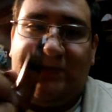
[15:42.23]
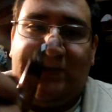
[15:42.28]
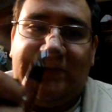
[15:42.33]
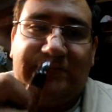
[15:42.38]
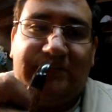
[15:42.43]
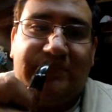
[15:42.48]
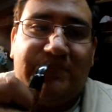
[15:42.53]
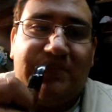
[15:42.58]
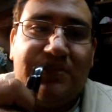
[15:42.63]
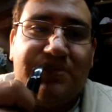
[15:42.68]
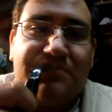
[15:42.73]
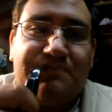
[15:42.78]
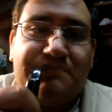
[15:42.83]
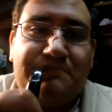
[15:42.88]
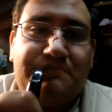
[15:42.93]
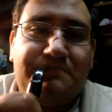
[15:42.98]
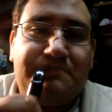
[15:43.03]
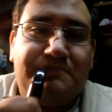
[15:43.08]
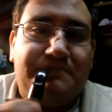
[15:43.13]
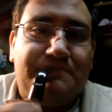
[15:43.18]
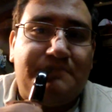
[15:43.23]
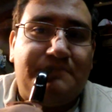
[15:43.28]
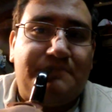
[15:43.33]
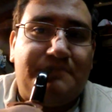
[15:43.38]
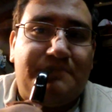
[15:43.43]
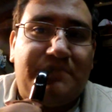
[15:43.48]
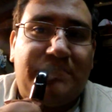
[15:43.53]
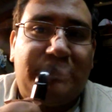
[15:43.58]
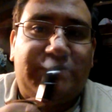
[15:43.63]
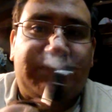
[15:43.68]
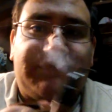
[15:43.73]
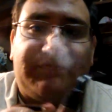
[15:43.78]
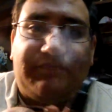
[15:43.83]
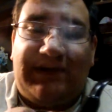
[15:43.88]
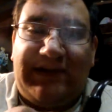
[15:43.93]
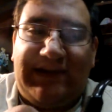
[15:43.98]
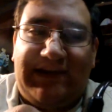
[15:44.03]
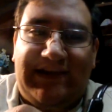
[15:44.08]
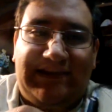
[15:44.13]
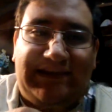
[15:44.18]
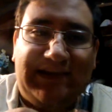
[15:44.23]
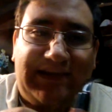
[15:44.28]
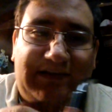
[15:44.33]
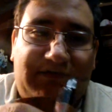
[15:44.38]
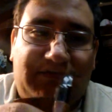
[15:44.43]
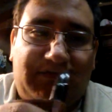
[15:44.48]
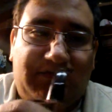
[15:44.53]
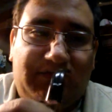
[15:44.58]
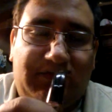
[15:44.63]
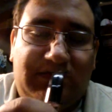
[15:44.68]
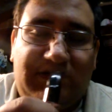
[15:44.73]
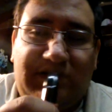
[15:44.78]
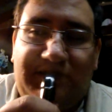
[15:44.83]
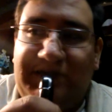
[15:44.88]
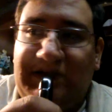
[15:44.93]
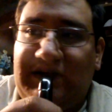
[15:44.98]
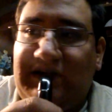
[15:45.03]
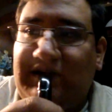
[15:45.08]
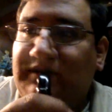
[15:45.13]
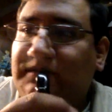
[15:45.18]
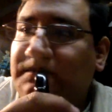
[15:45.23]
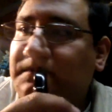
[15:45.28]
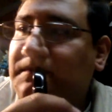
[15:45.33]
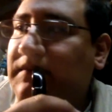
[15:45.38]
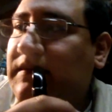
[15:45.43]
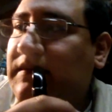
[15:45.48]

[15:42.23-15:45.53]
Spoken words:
in it, which is why I got that gurgle coming on.